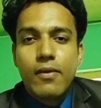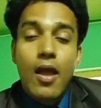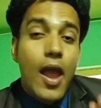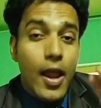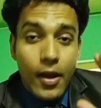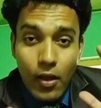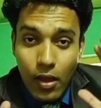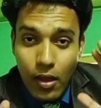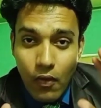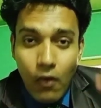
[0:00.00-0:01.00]
and
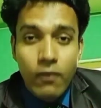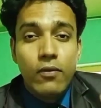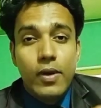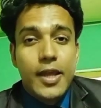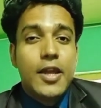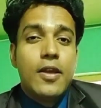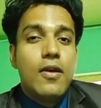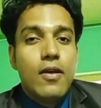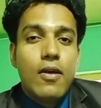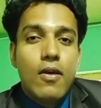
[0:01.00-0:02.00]
hopefully
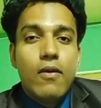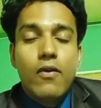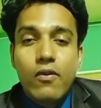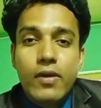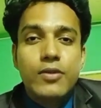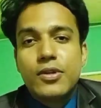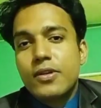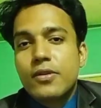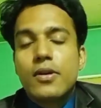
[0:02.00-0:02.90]
for future